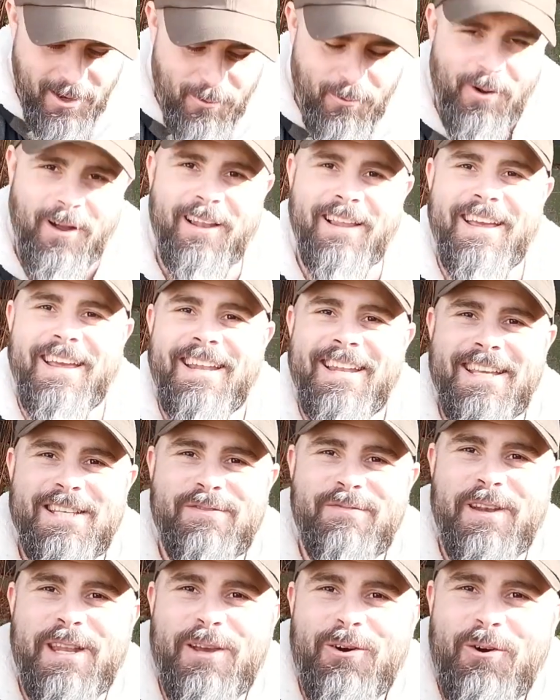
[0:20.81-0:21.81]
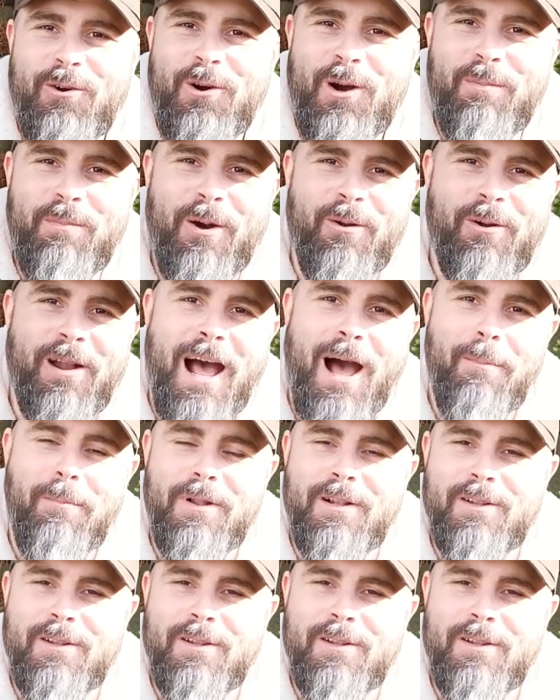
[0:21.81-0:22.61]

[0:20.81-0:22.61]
Well, in this video about apple